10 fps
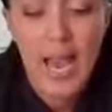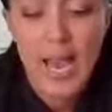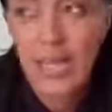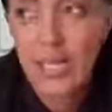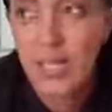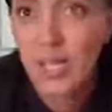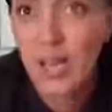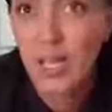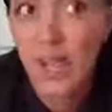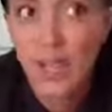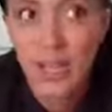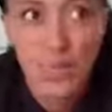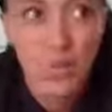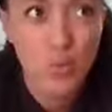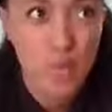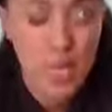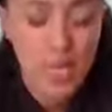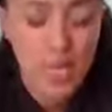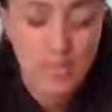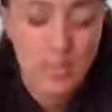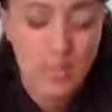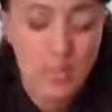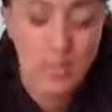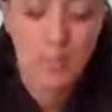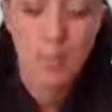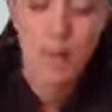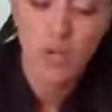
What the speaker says: and a lot like grains. I'm